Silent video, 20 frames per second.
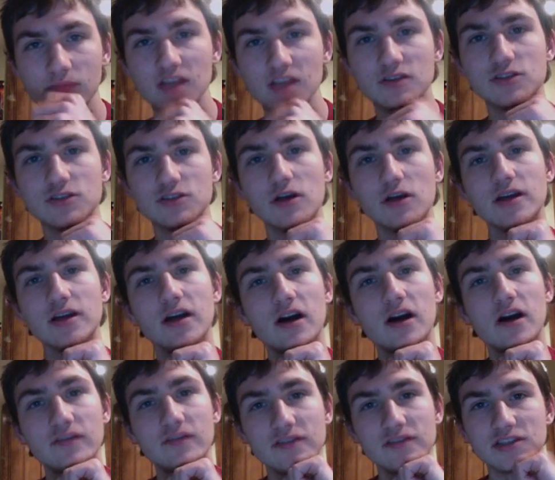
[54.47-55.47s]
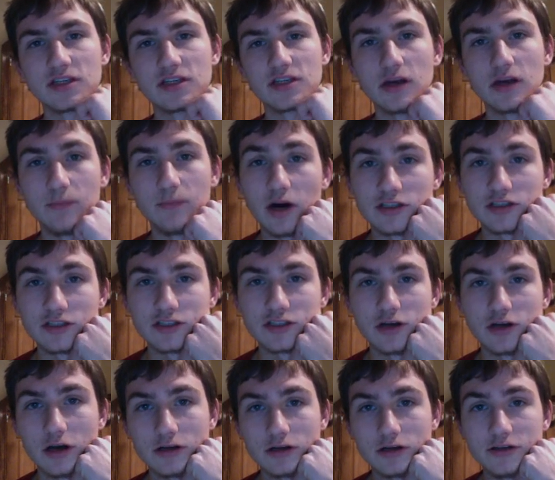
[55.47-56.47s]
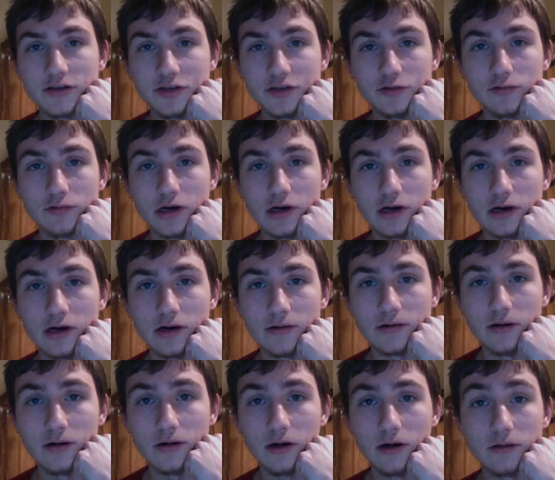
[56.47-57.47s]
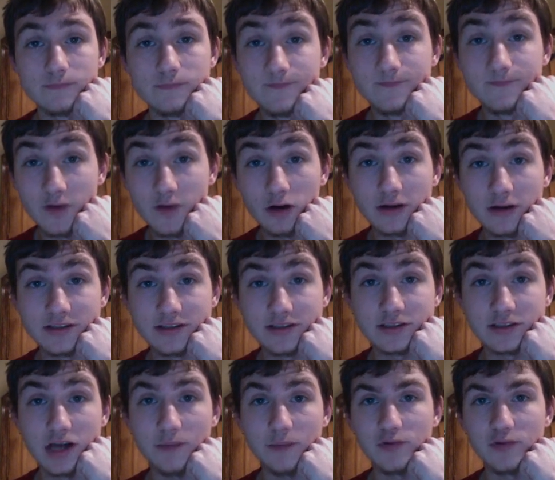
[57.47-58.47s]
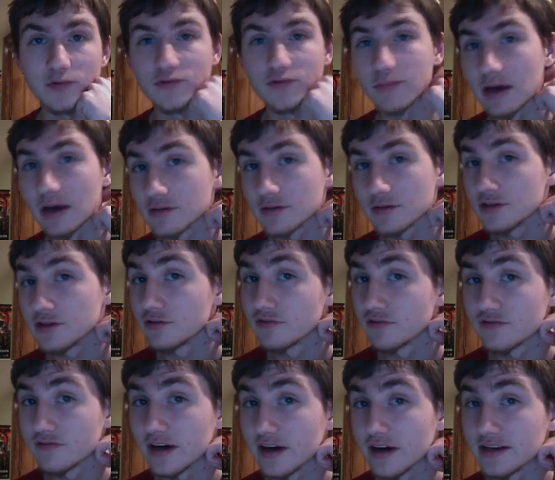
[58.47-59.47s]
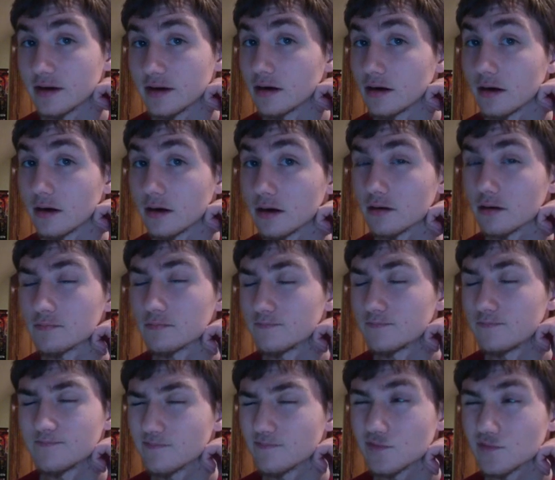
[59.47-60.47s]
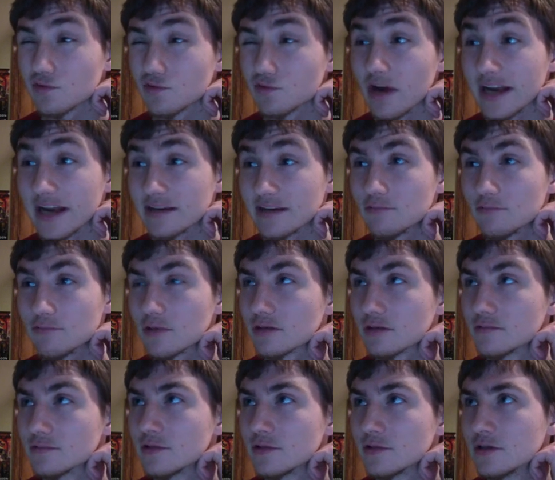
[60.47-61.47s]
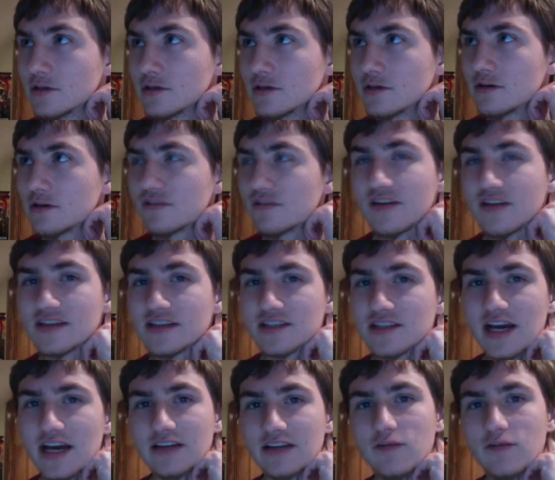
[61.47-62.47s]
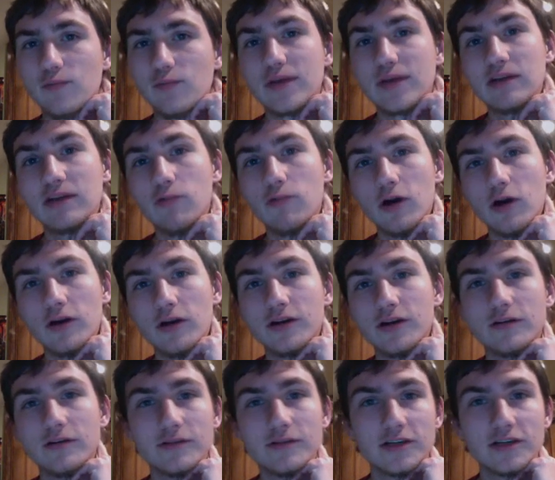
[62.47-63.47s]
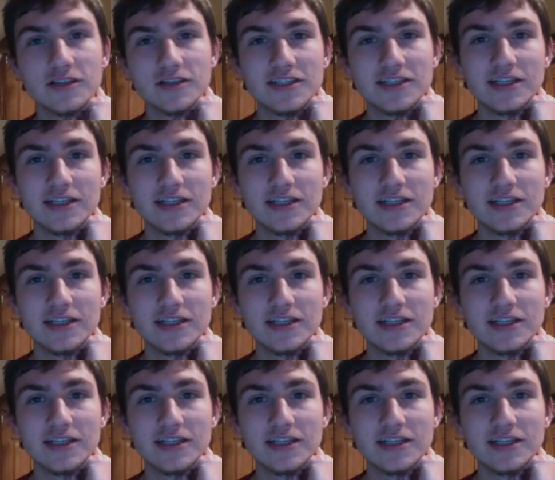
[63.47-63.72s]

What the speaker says: Starting off as a Monster Hunter, you are at the top of a mountain. You fight a dragon. Well, fight's kind of a big word because